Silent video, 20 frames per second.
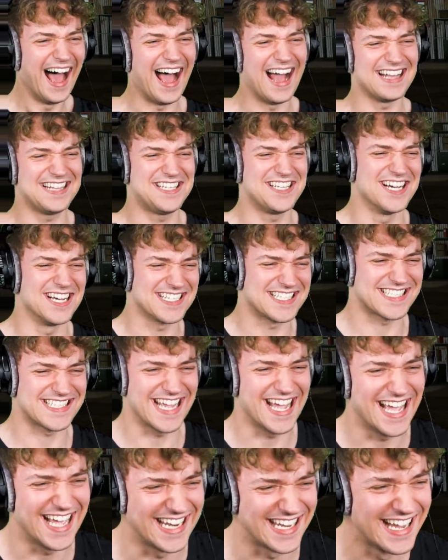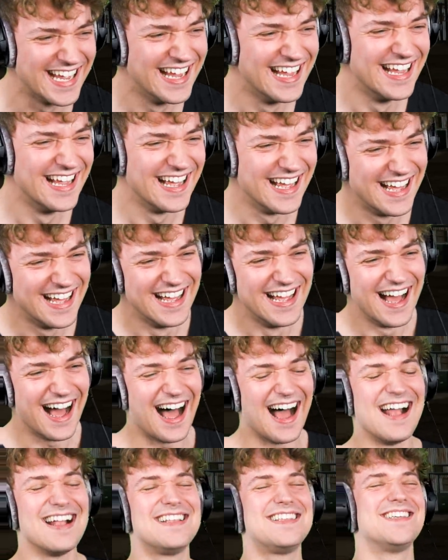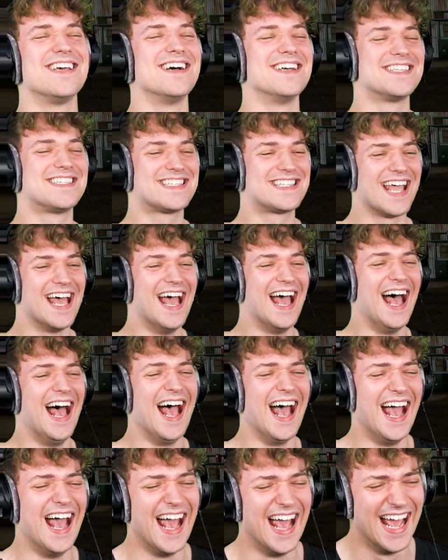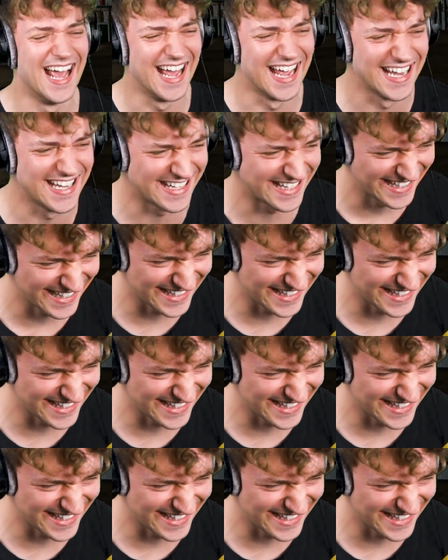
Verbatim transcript: I Where was that? Did. Was there a bas basket by the door? Did.